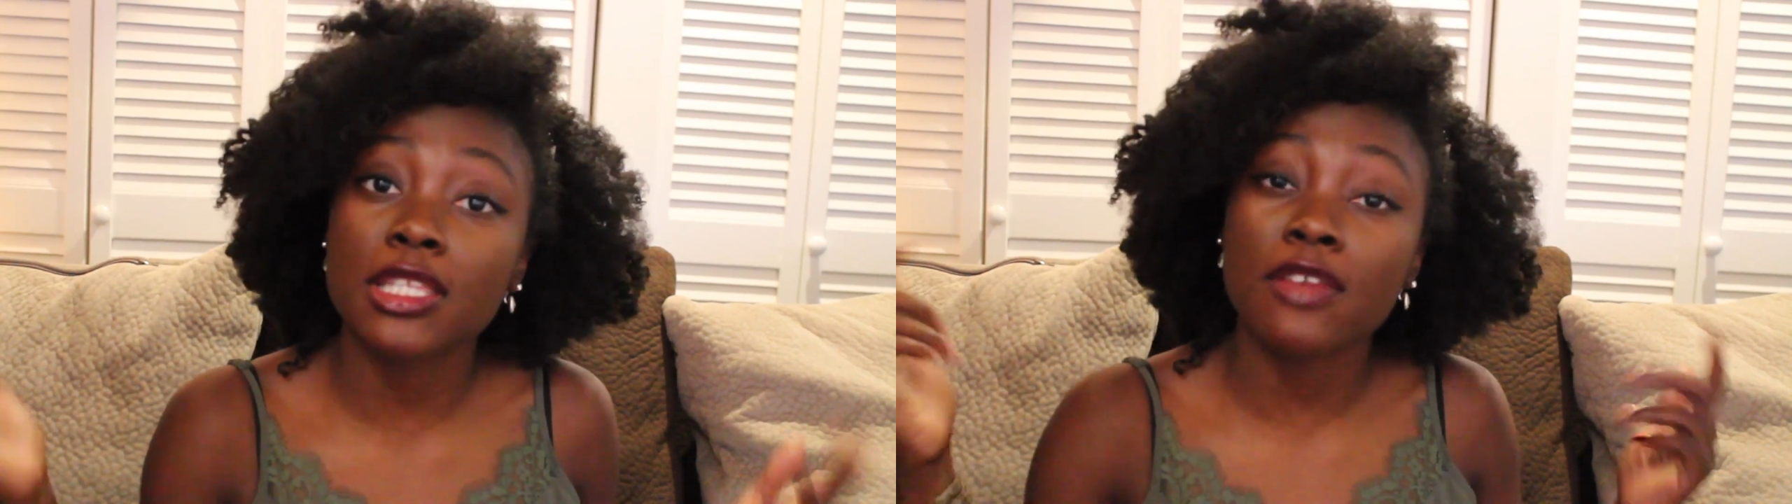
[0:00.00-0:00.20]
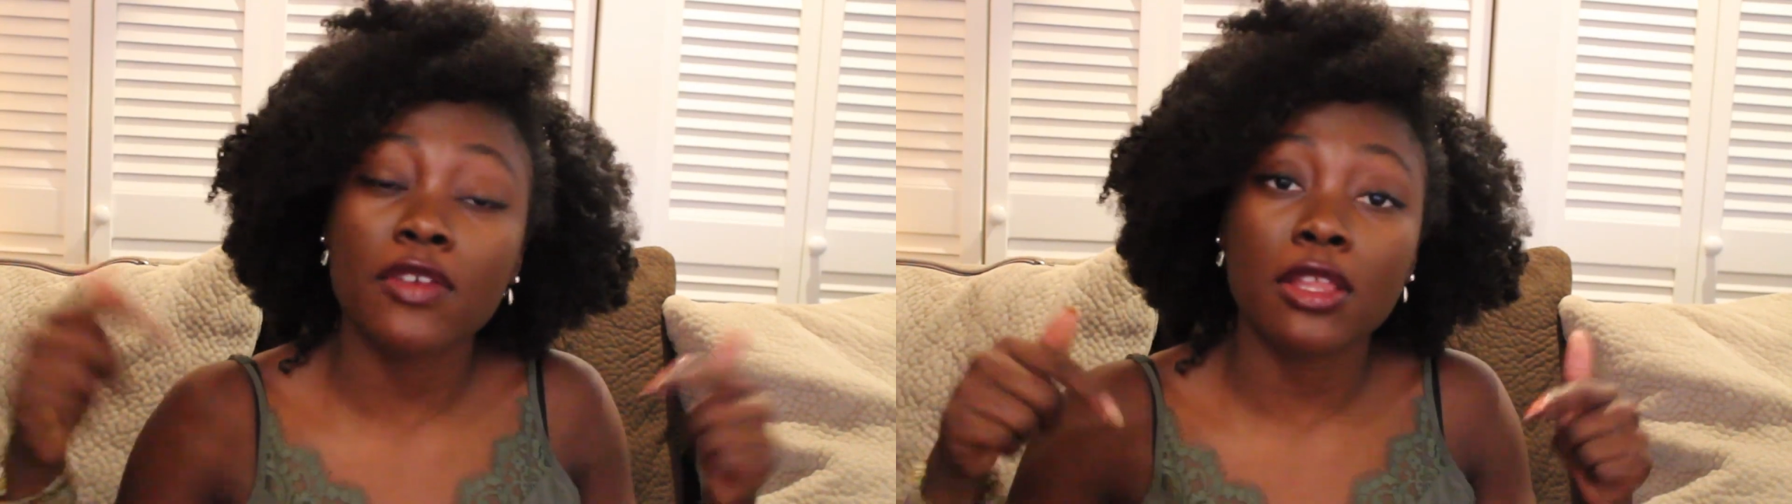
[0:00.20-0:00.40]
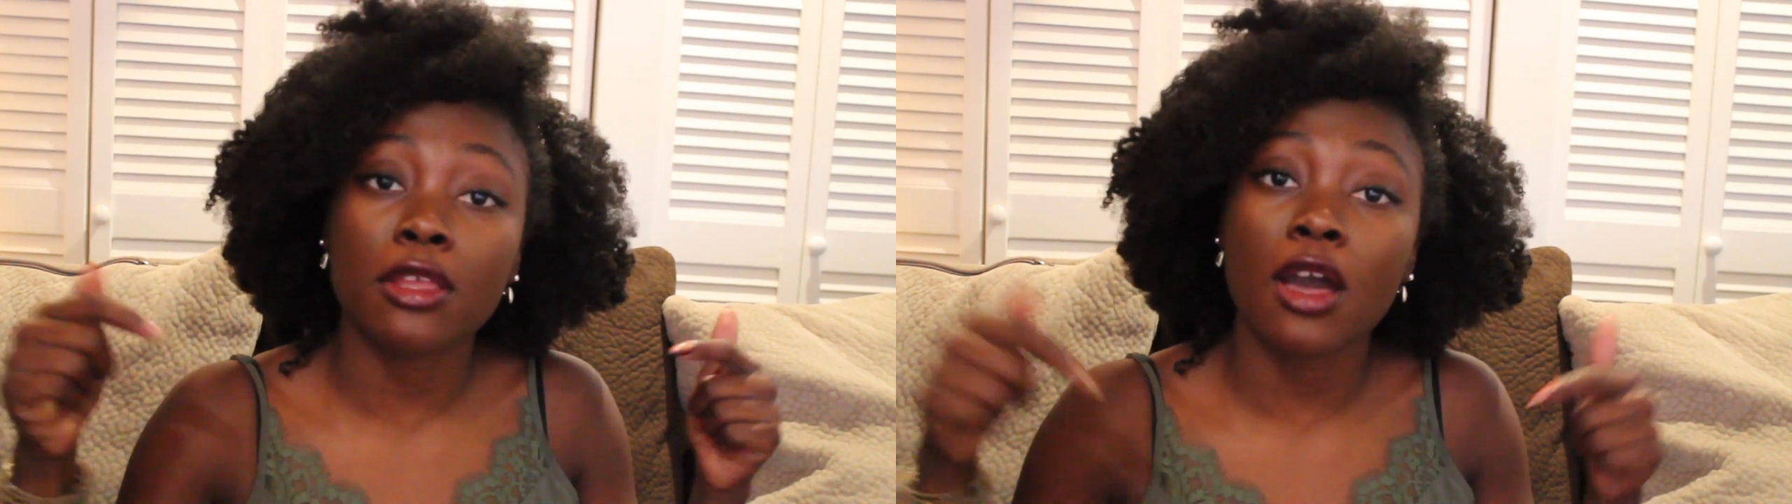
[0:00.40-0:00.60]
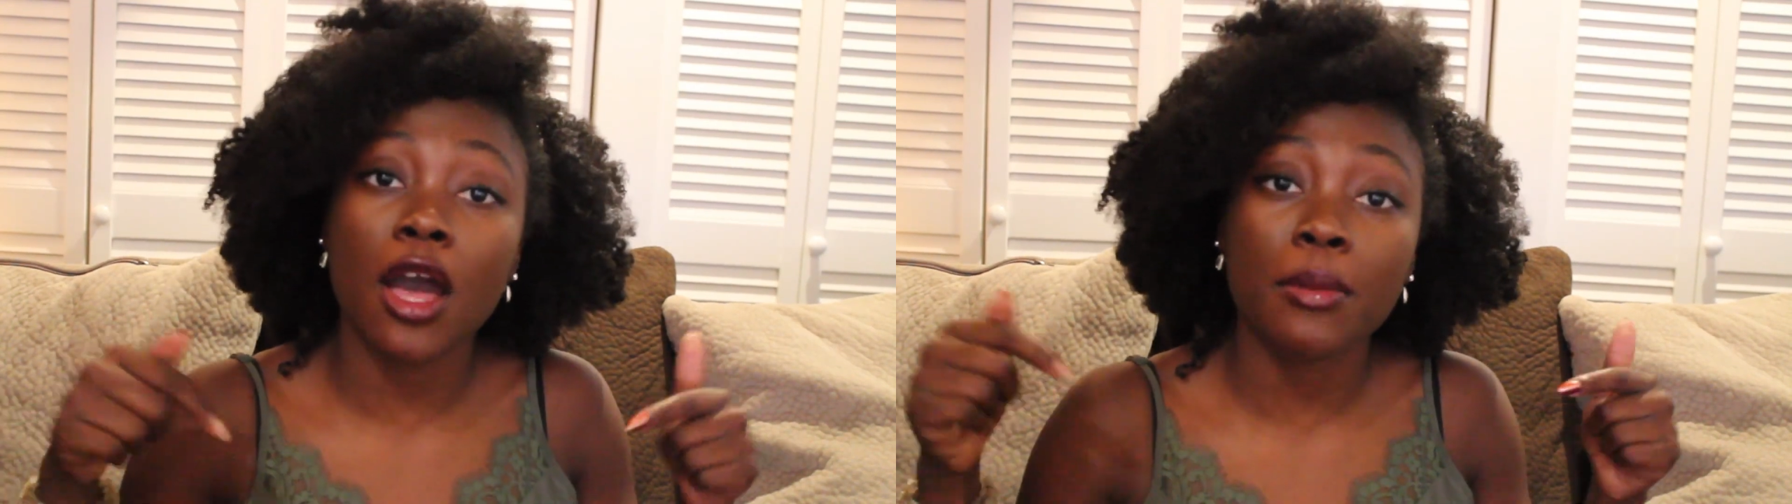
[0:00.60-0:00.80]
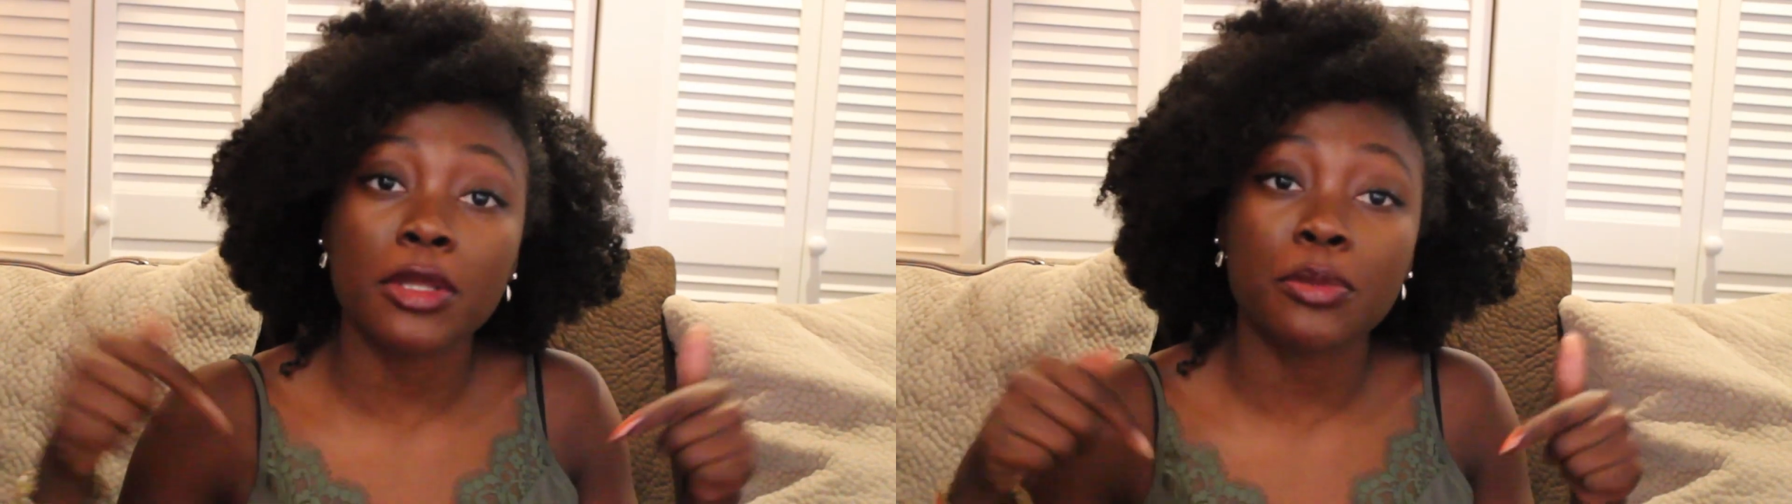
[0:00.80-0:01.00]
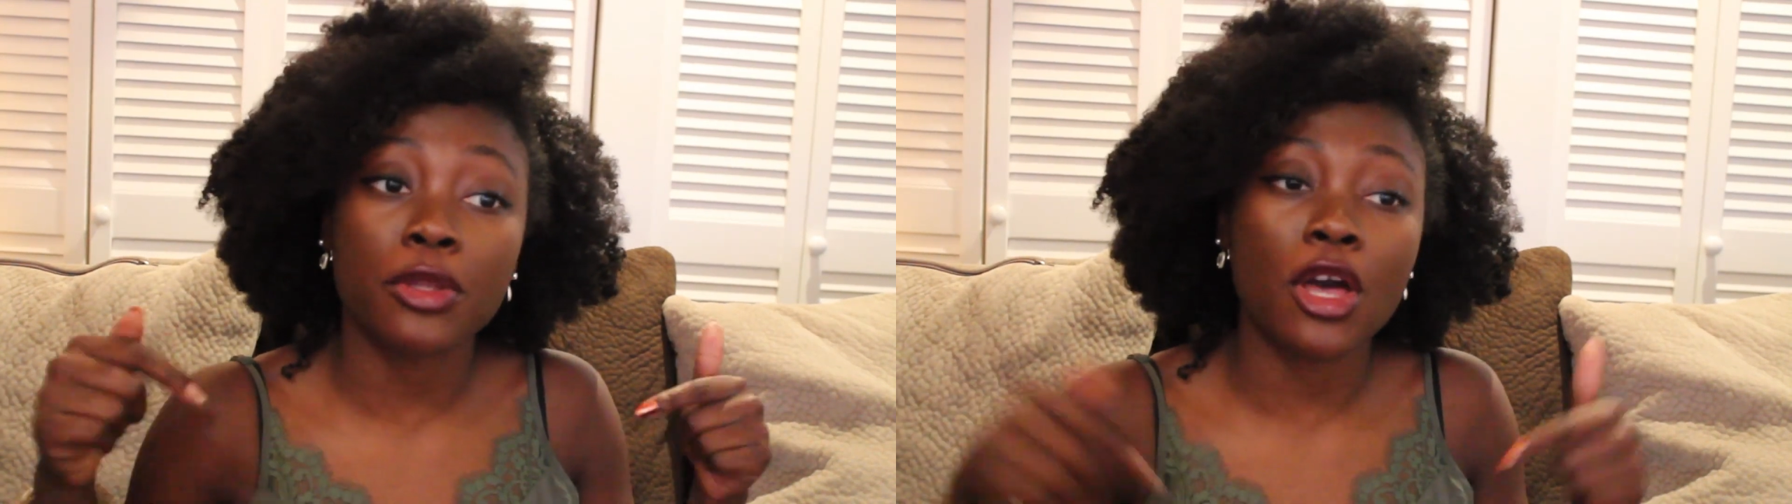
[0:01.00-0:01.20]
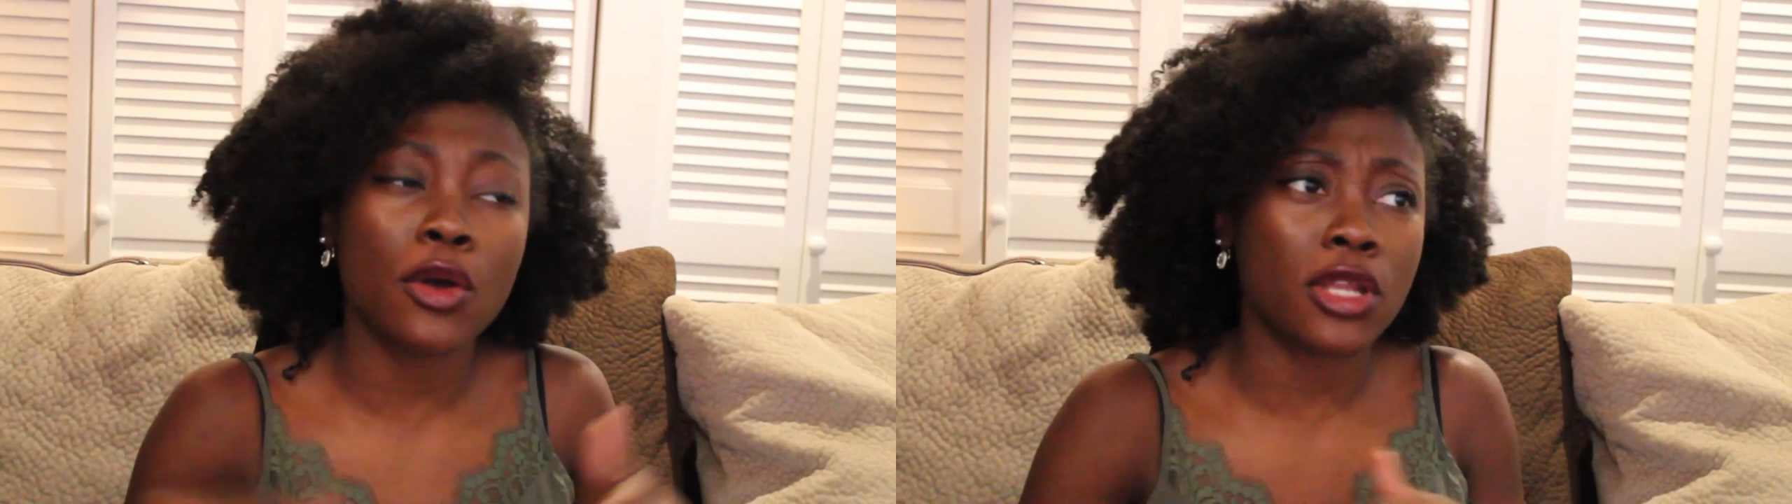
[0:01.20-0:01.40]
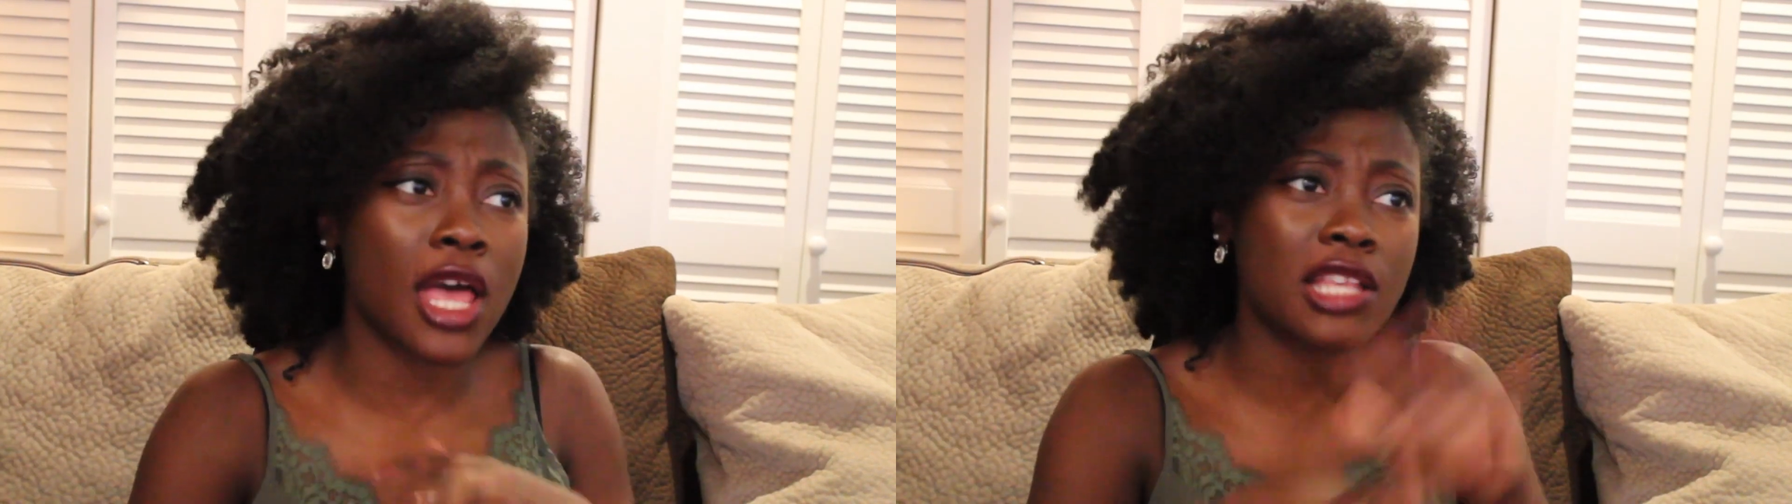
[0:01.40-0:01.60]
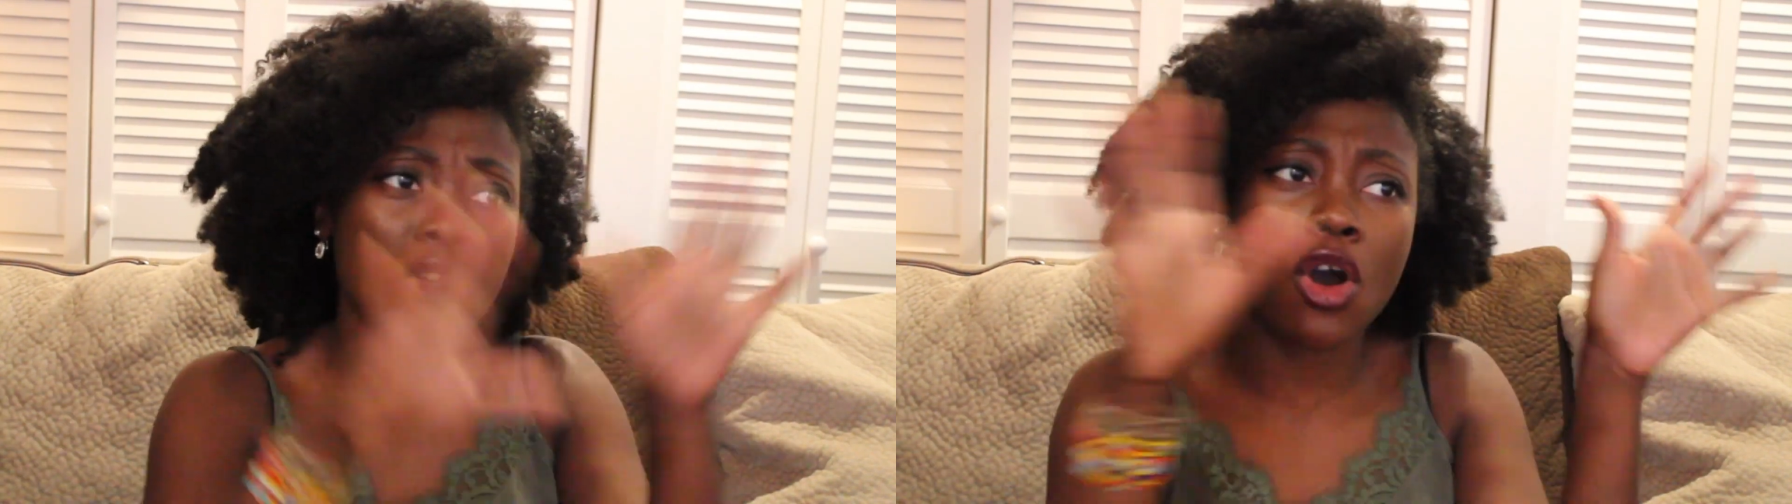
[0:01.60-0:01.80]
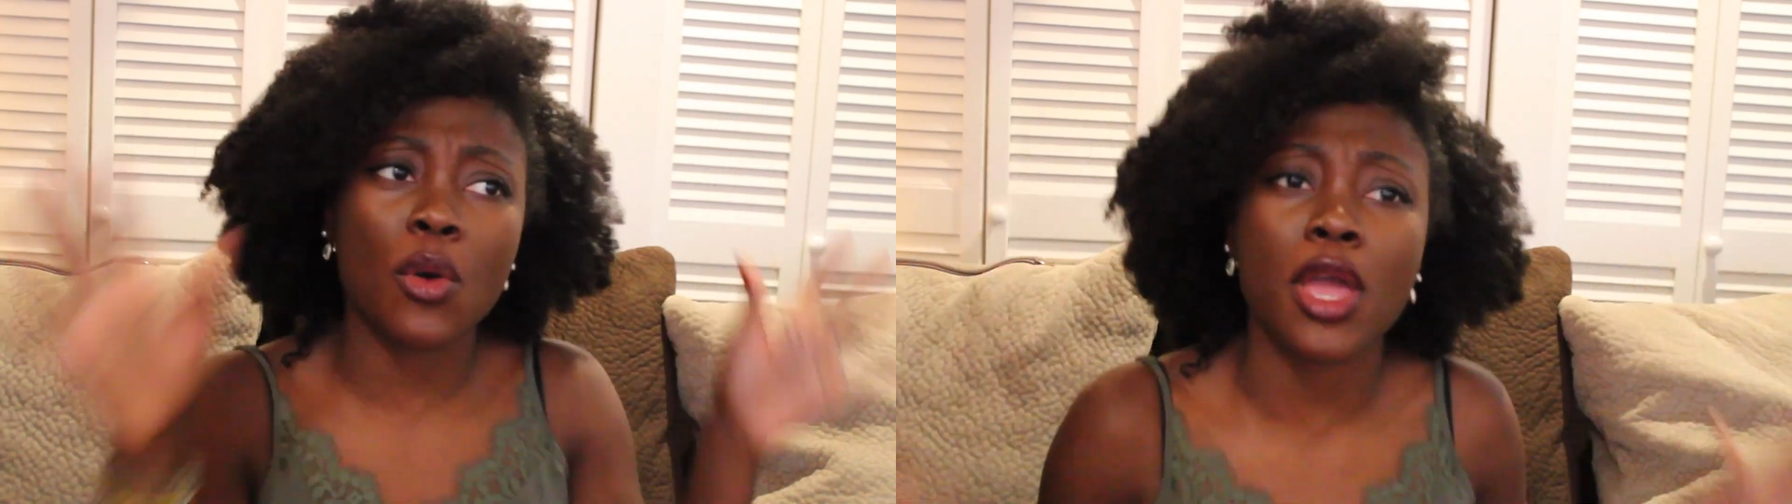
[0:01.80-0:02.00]
Leave it in the comment below, and as
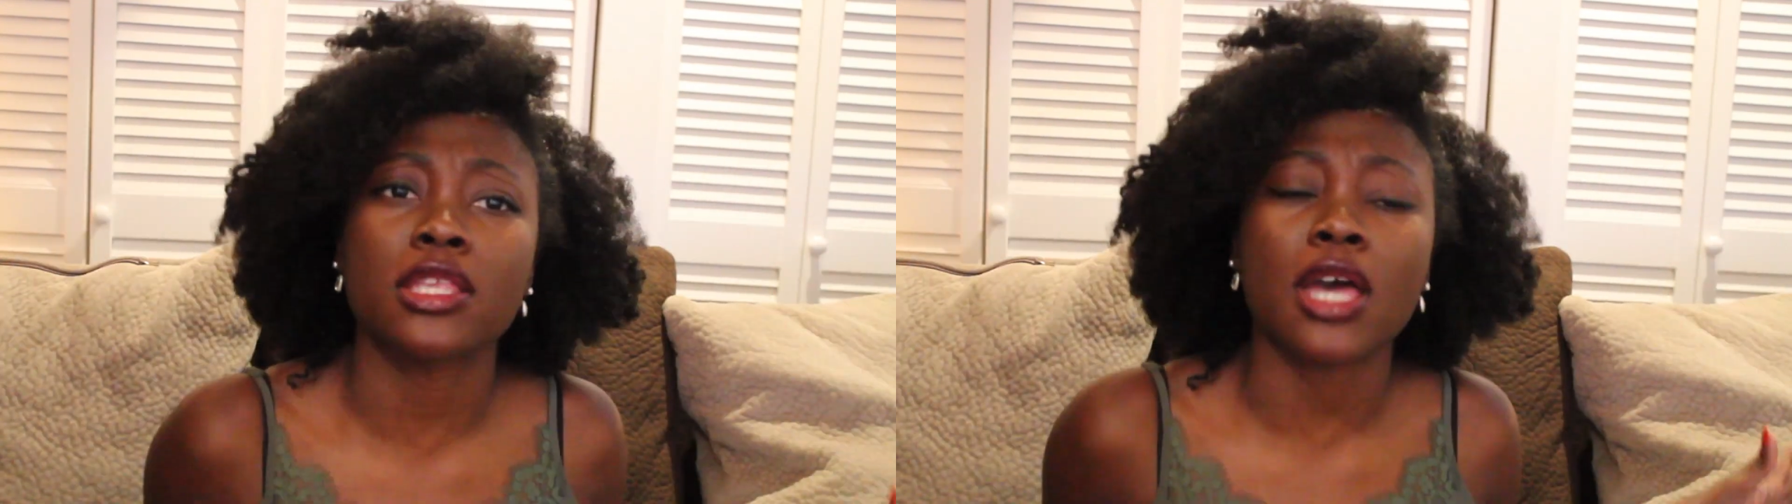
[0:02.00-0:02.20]
always,